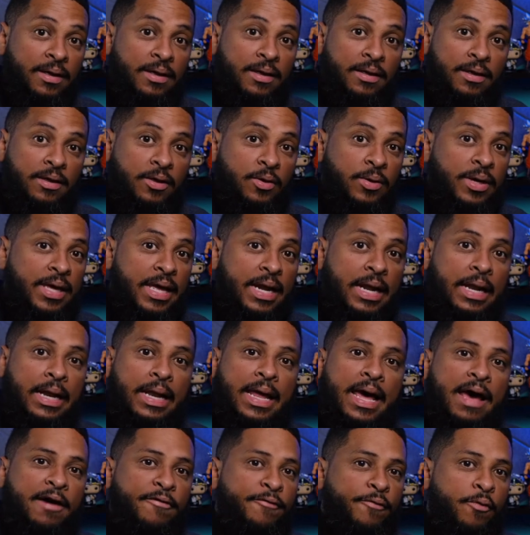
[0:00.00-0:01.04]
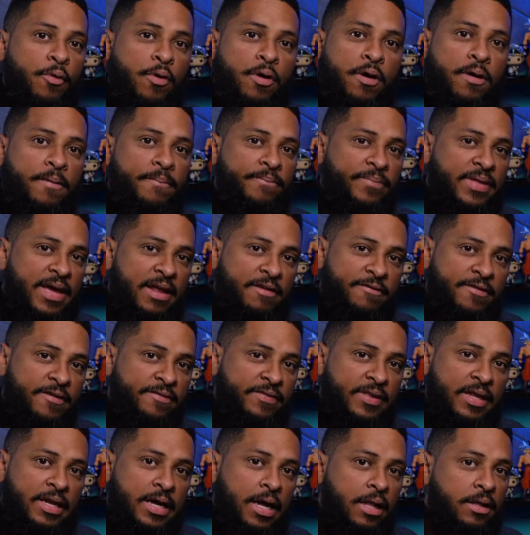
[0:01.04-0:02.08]
you get a lot for that
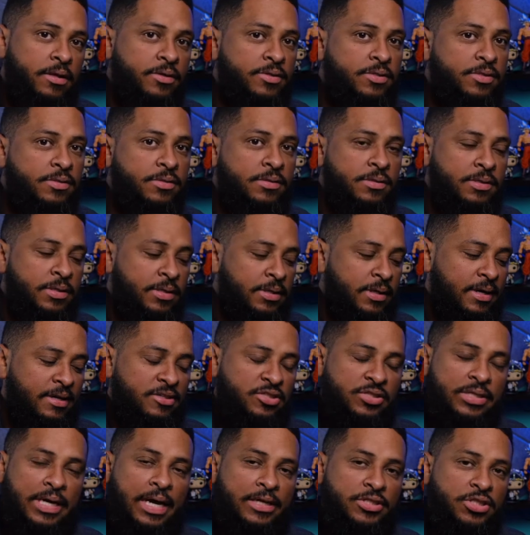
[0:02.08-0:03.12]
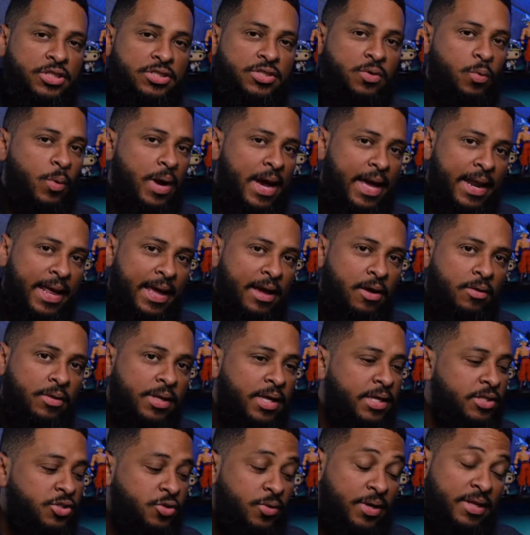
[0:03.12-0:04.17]
$50. It's not just a wide angle
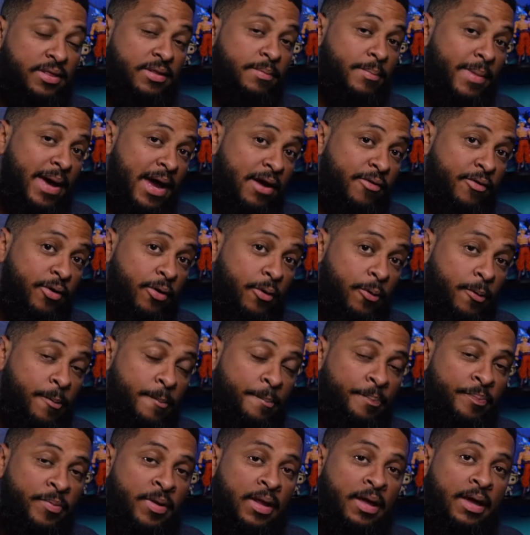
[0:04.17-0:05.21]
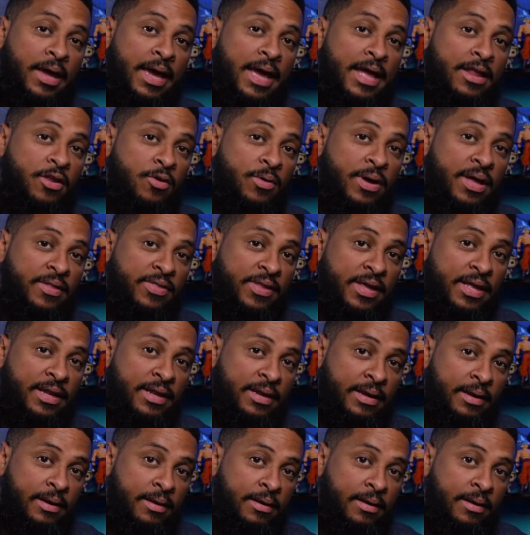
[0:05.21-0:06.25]
lens, you get the macro and you get the,
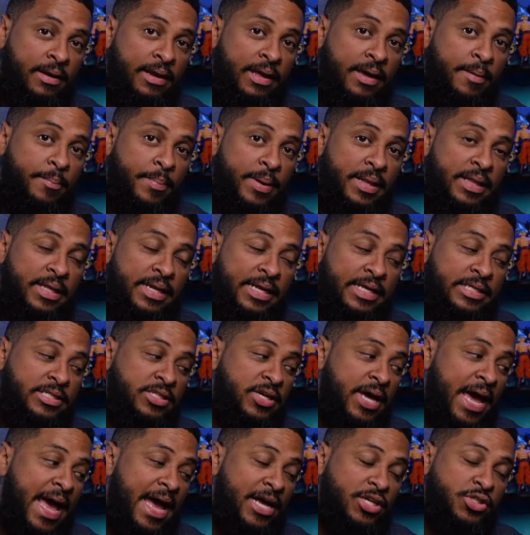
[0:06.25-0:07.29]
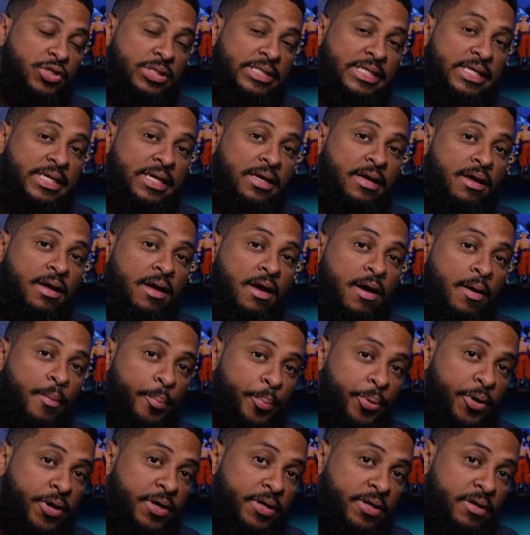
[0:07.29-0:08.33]
the ability to actually
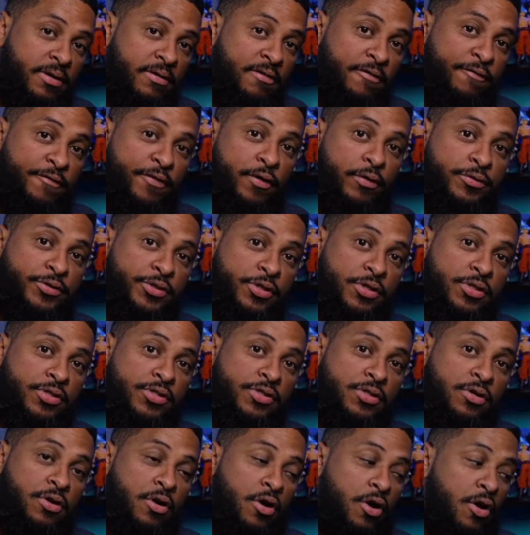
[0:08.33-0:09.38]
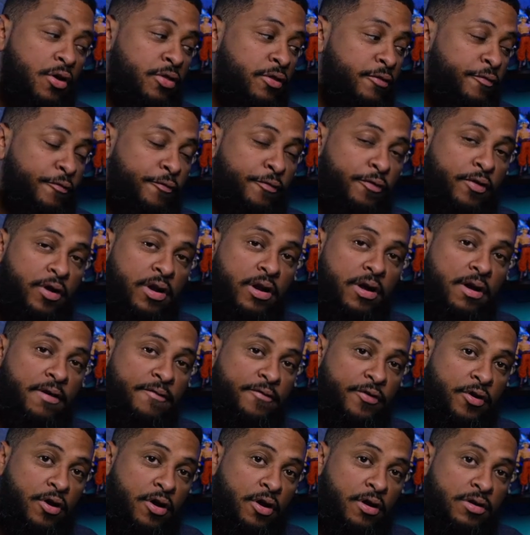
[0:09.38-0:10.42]
put filters on the front of
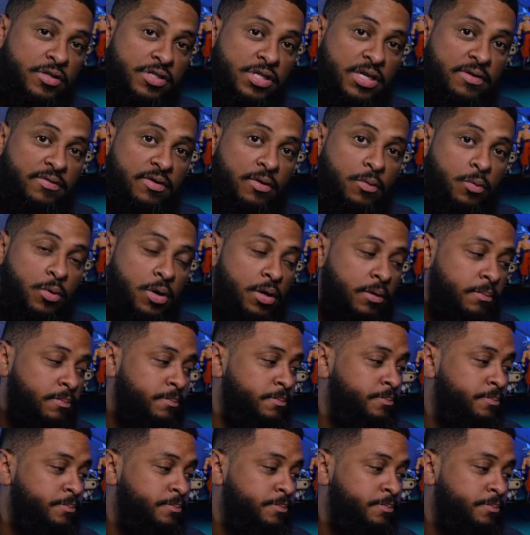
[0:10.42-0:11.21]
your ZV-1.